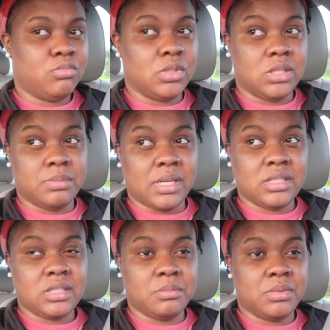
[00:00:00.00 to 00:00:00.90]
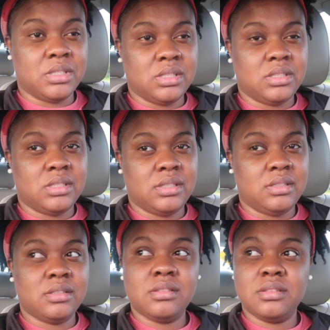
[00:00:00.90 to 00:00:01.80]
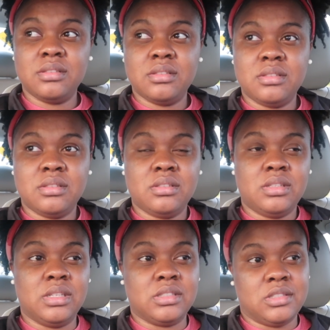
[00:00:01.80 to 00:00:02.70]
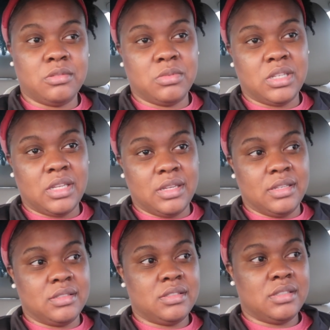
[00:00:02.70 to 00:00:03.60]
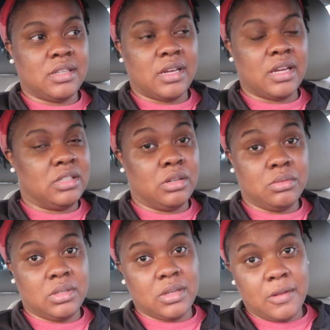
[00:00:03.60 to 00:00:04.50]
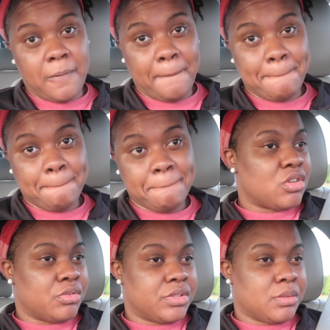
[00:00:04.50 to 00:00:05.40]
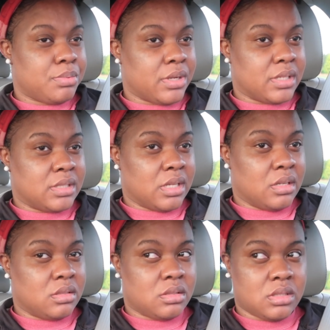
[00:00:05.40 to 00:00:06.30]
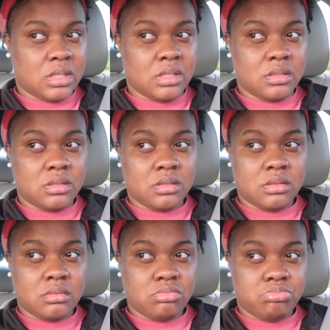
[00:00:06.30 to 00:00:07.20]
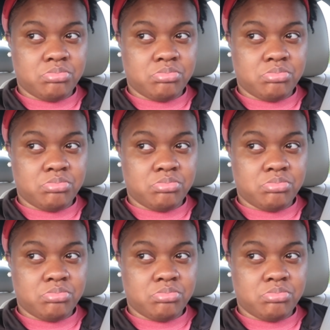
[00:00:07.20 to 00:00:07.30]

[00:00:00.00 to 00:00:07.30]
responsibility in someone's hands that I don't know. So it's a process. It's